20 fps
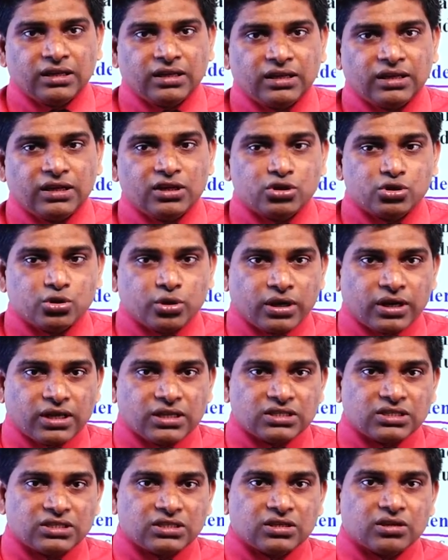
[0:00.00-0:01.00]

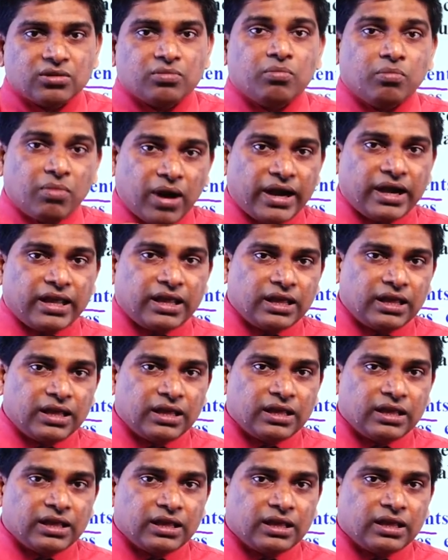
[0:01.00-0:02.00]
insurance money
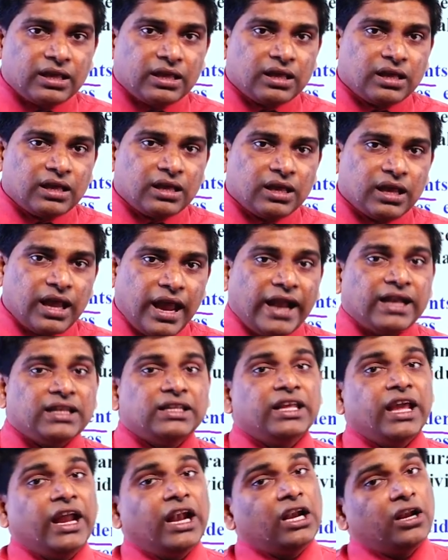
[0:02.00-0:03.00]
at
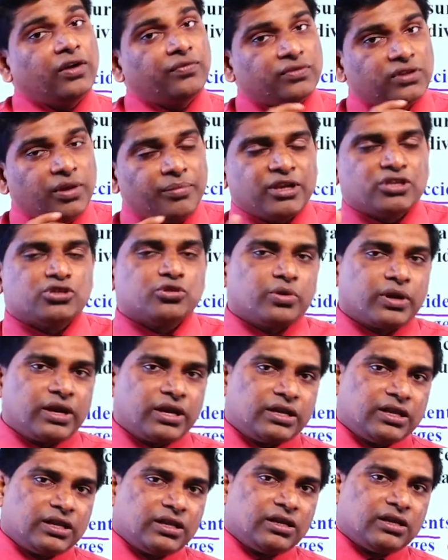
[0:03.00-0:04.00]
the end of the
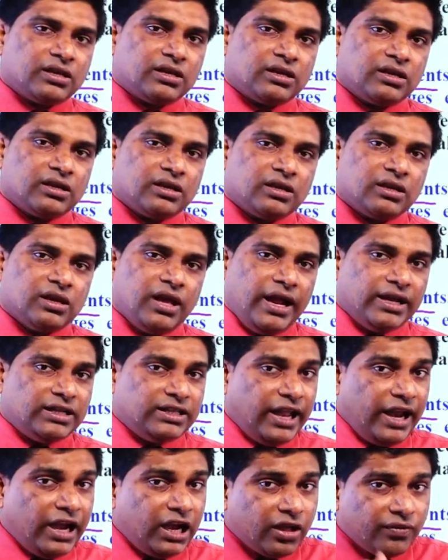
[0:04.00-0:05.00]
maturity. At
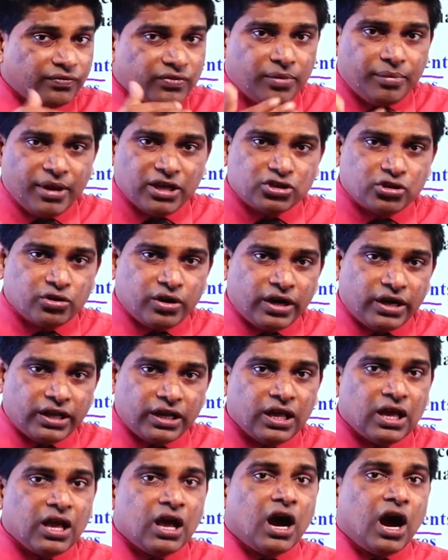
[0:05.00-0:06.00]
the end of the
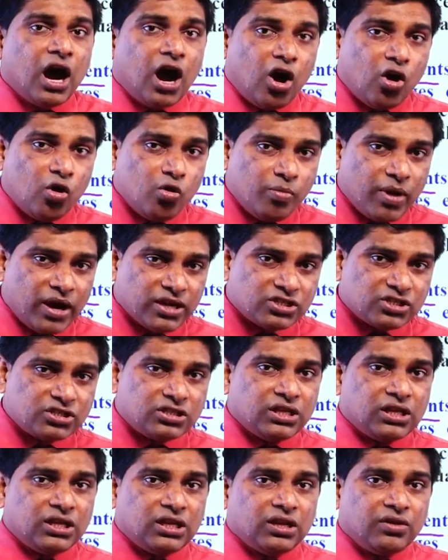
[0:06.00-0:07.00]
maturity, how much
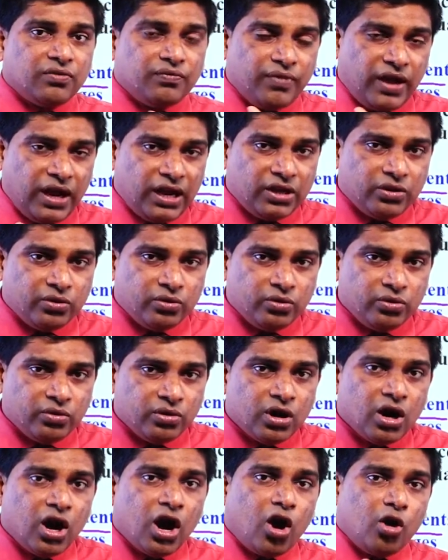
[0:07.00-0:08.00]
the value,
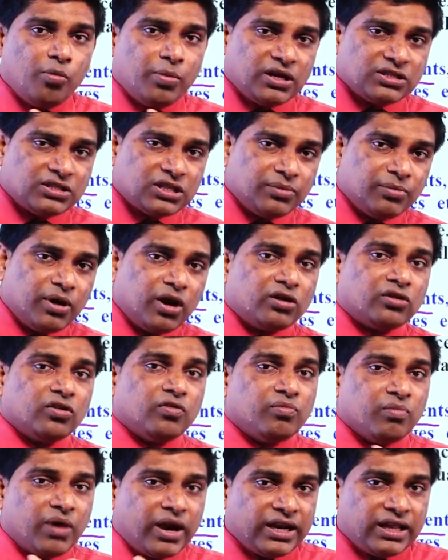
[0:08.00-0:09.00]
how much the amount
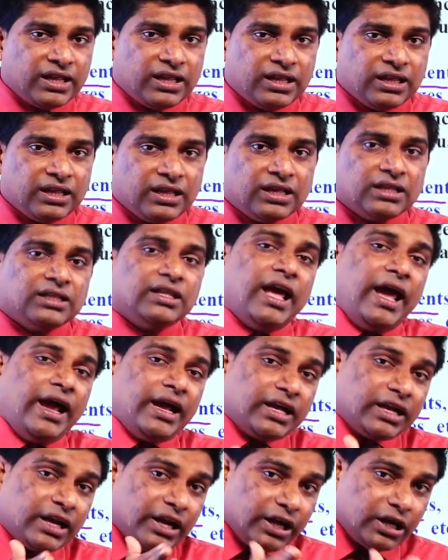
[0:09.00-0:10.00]
of money they
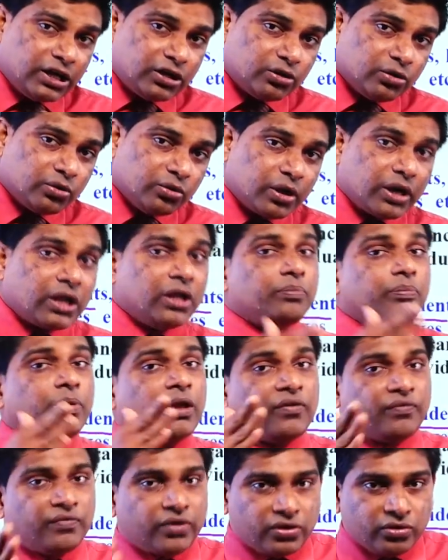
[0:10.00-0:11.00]
agreed to
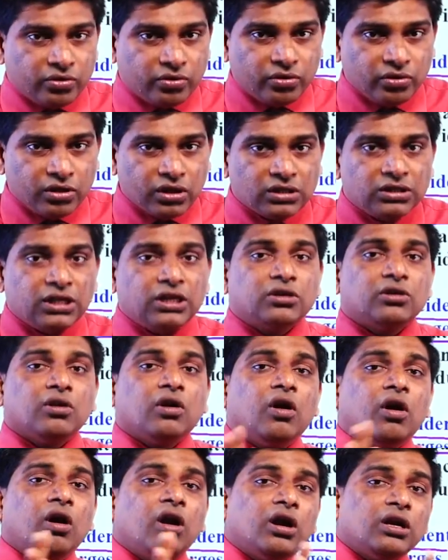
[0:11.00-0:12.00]
repay for you, the
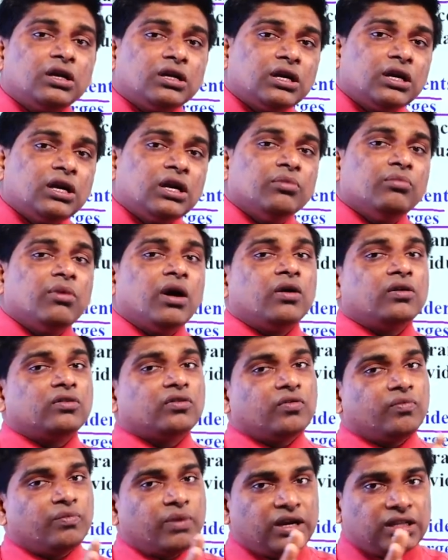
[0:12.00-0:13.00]
total amount
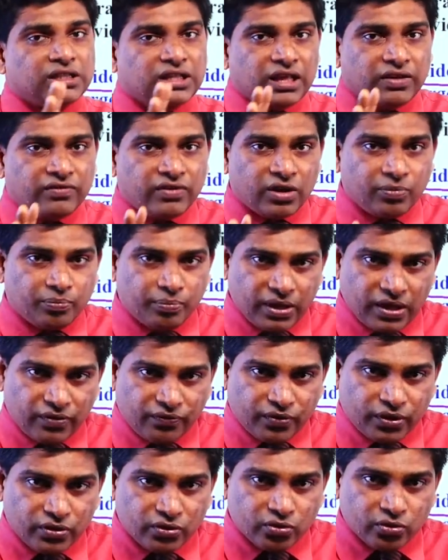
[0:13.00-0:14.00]
of money they will pay
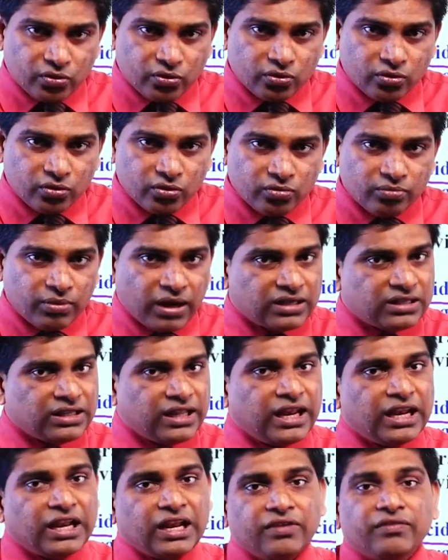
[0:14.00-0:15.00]
for you, but
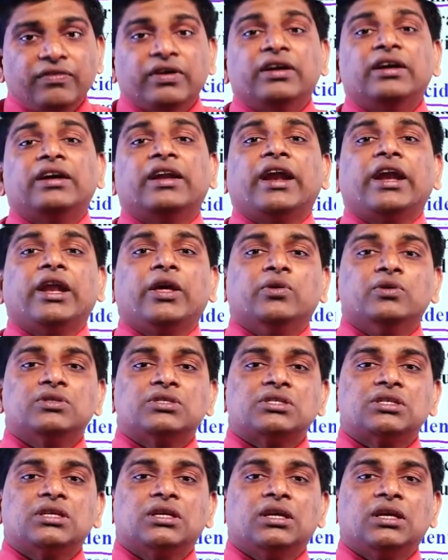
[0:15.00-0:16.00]
they never reduce